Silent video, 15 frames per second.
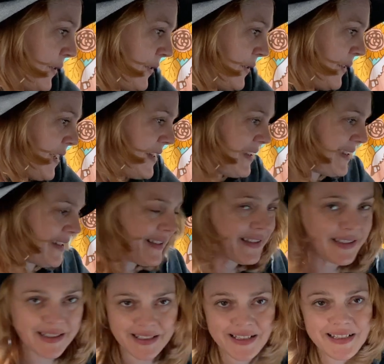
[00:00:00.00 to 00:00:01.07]
They
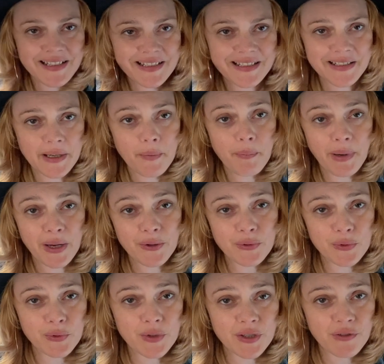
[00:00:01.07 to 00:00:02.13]
didn't need to set
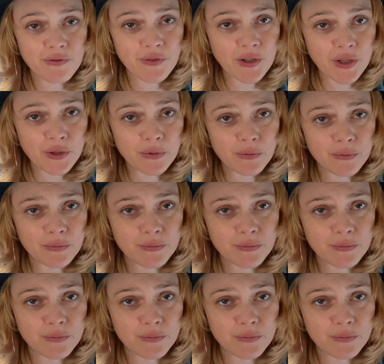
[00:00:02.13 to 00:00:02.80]
boundaries for you.